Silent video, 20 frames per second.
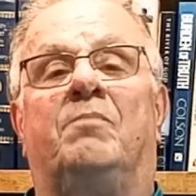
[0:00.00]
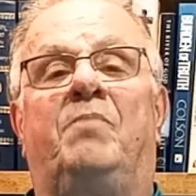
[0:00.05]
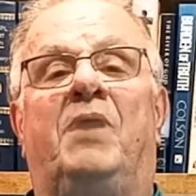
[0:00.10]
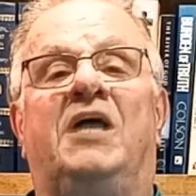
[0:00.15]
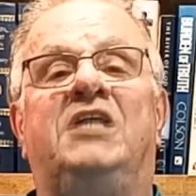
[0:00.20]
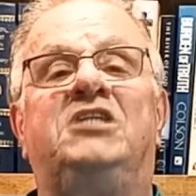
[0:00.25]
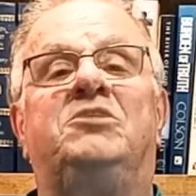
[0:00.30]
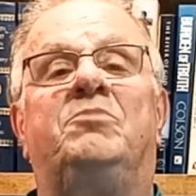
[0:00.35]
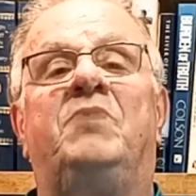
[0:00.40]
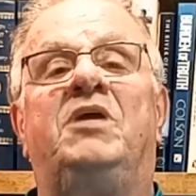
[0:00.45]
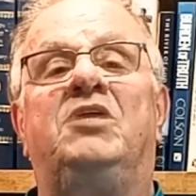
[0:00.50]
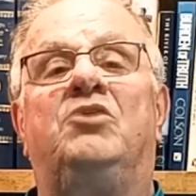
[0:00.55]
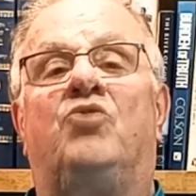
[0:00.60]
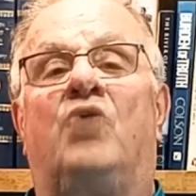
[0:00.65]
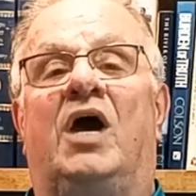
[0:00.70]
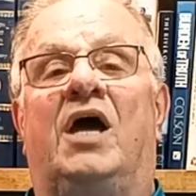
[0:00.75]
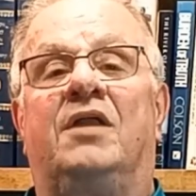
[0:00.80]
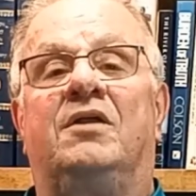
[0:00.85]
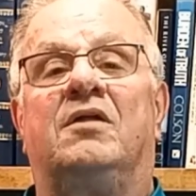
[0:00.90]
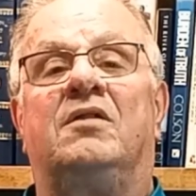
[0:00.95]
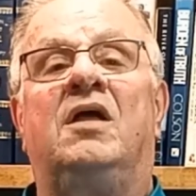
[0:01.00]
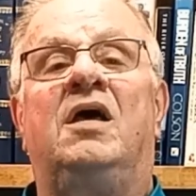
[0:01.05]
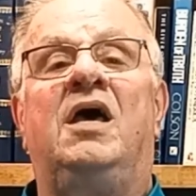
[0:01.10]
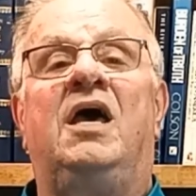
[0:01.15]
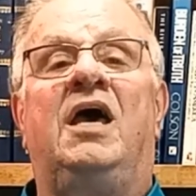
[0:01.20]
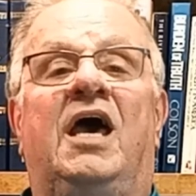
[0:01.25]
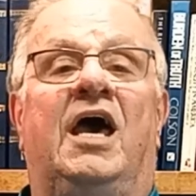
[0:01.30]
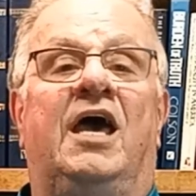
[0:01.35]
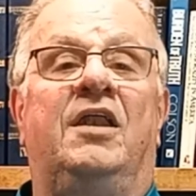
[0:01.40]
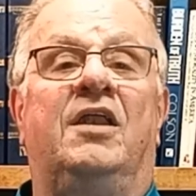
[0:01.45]
Benjamin Crandall
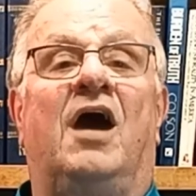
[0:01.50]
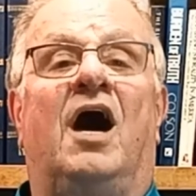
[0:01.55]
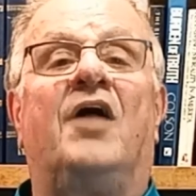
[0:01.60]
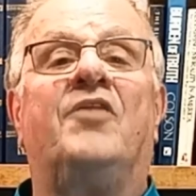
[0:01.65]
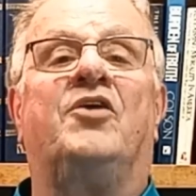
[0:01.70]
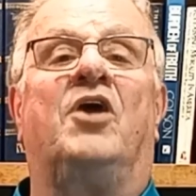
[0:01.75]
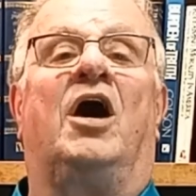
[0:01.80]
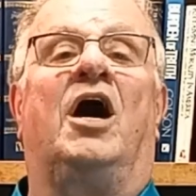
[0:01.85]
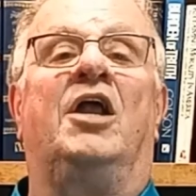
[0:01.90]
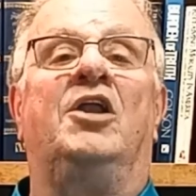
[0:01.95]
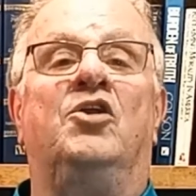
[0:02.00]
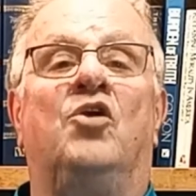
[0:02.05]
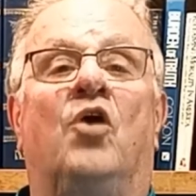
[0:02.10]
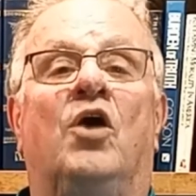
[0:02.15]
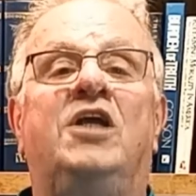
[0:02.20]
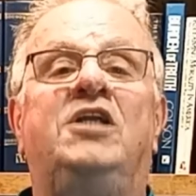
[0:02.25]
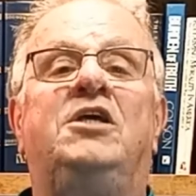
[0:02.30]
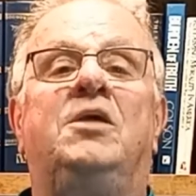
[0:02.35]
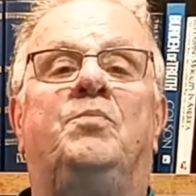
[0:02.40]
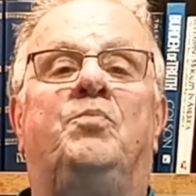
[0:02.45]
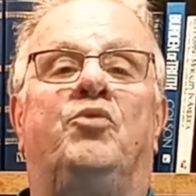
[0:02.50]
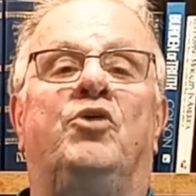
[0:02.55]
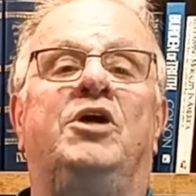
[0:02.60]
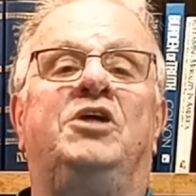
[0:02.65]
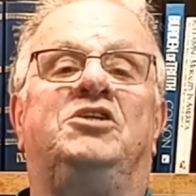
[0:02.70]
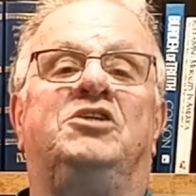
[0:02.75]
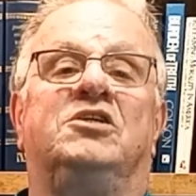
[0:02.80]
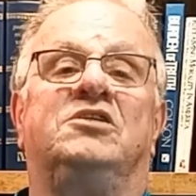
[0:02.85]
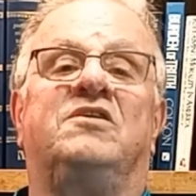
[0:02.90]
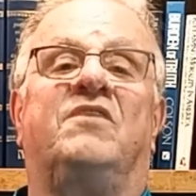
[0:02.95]
and other anointed
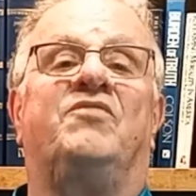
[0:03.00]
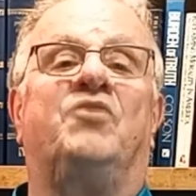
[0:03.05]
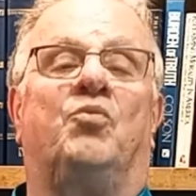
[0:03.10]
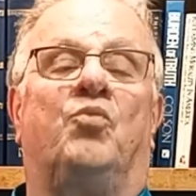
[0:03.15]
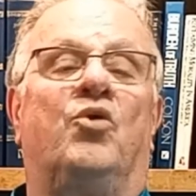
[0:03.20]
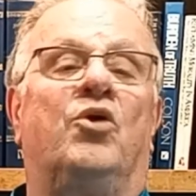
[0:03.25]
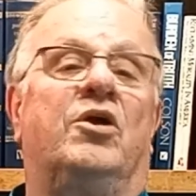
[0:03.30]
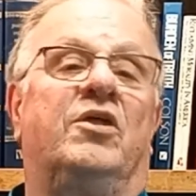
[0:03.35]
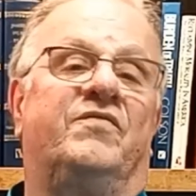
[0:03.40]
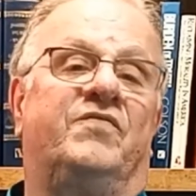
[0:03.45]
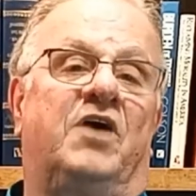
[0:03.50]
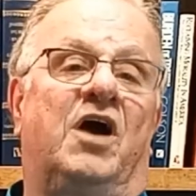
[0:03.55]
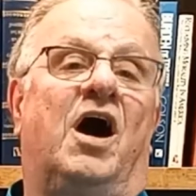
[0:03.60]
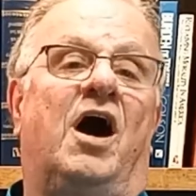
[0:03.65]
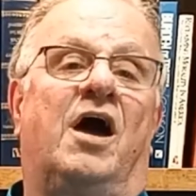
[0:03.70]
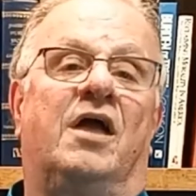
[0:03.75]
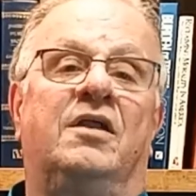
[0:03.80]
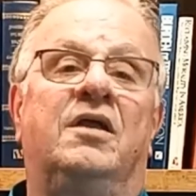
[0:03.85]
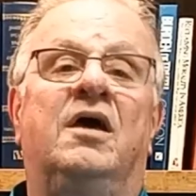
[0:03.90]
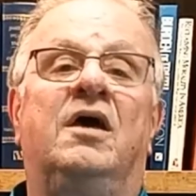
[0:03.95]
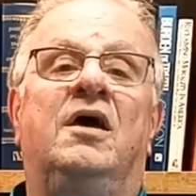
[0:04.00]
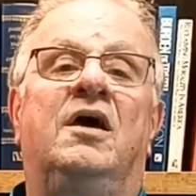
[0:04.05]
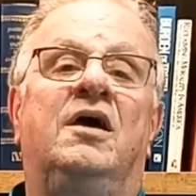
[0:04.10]
preachers of the Word of God.